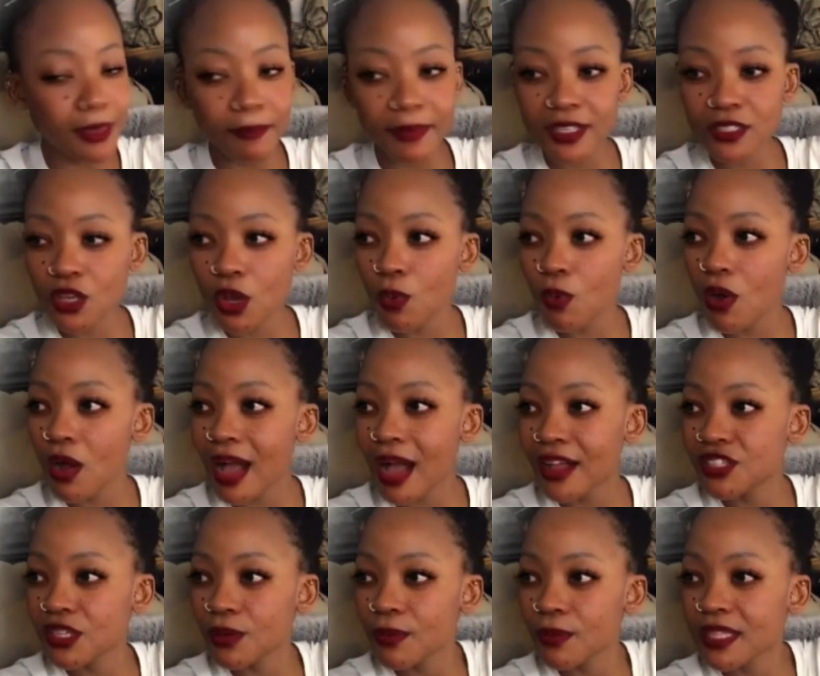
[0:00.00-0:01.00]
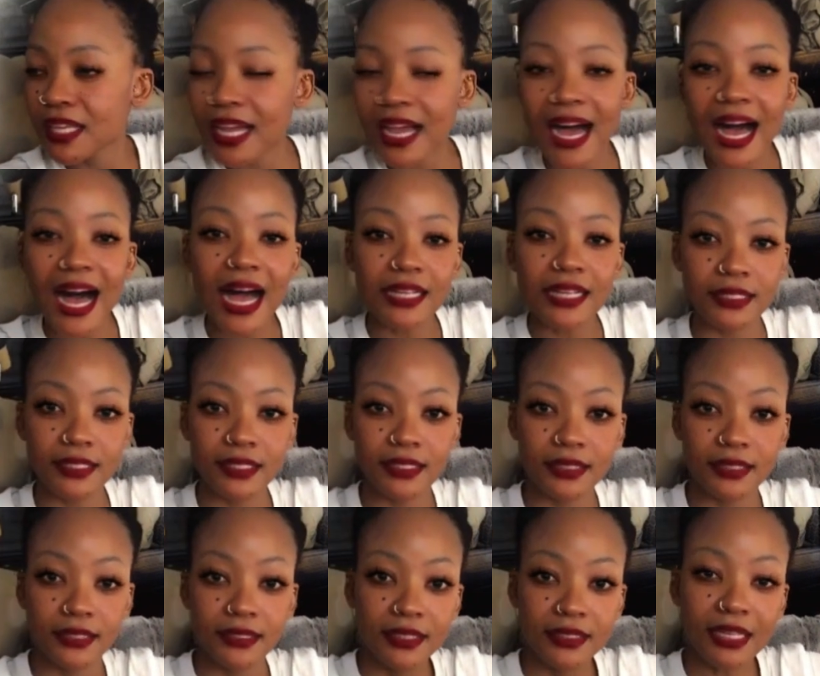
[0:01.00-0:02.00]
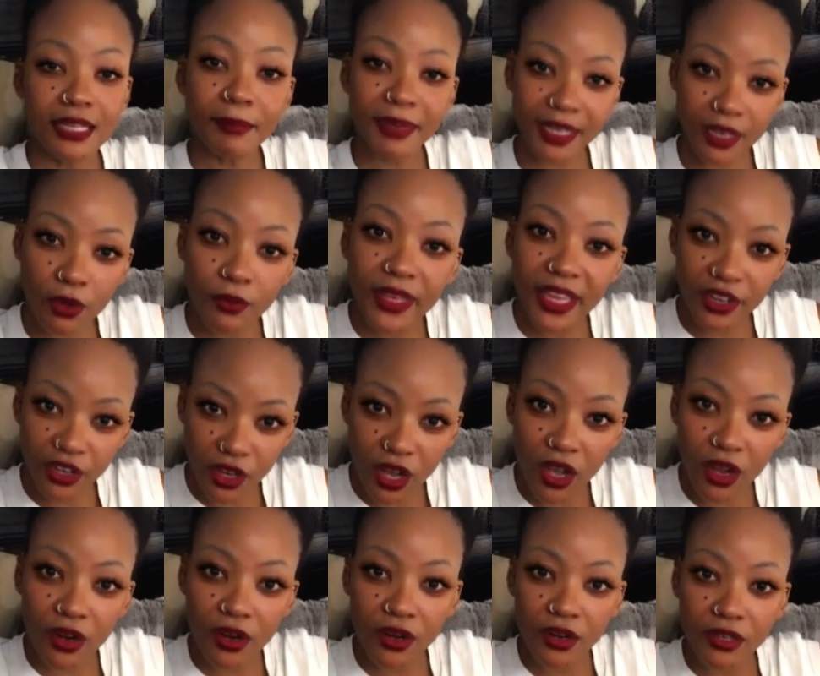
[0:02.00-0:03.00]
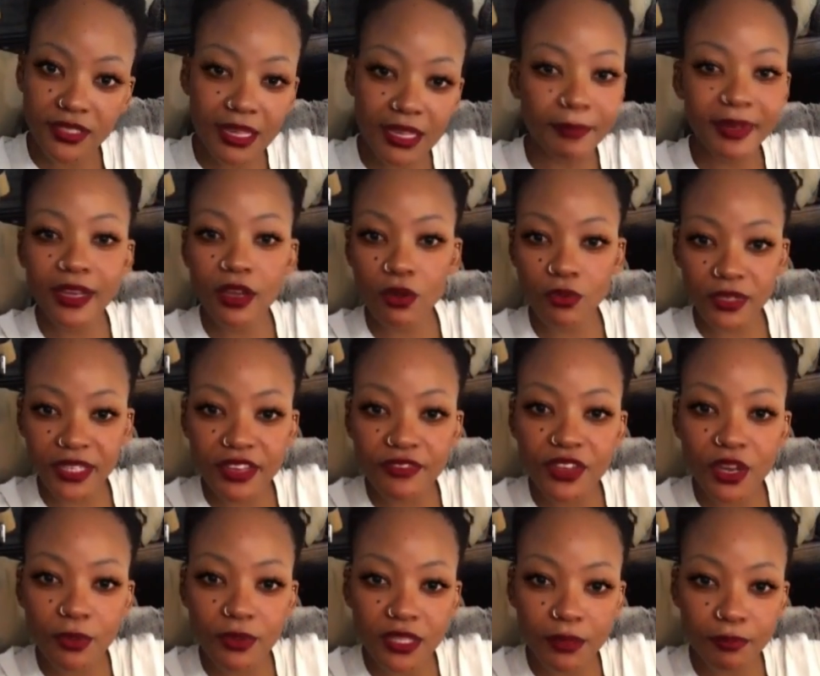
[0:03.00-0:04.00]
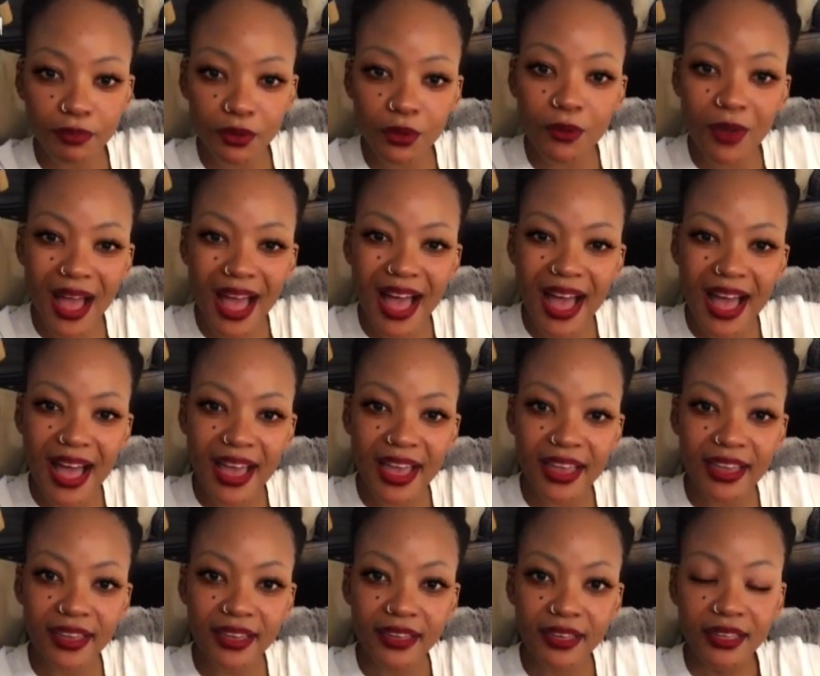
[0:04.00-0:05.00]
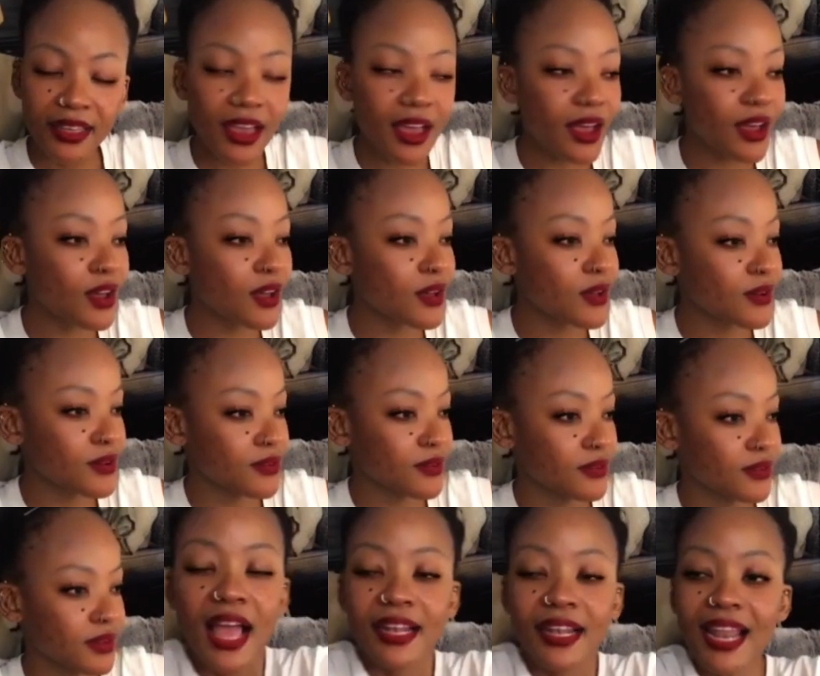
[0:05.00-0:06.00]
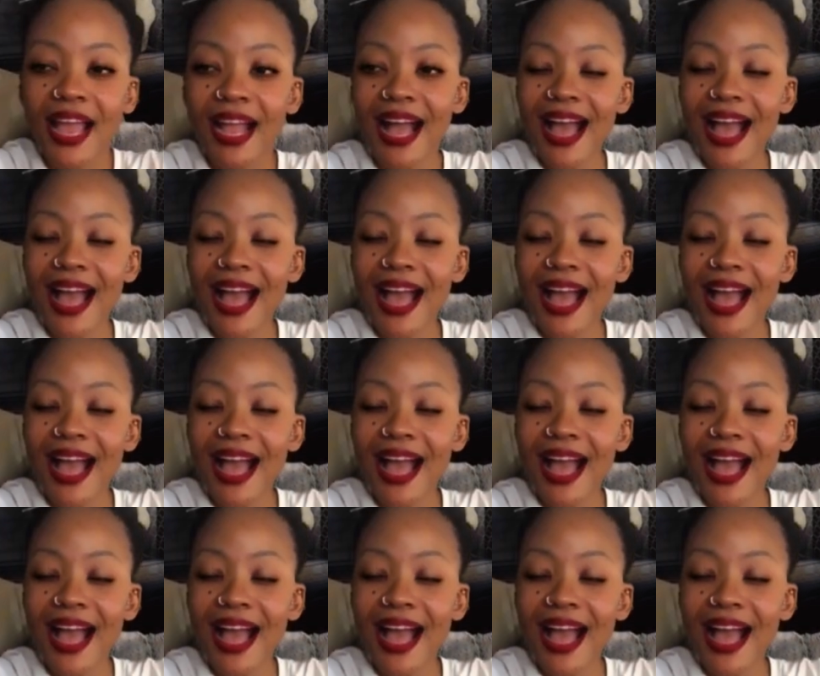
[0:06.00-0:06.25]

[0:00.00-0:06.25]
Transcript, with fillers: gonna walk out here with a cast. Somebody gonna get hurt. Somebody gonna leave here with a blue eye. Yo, like I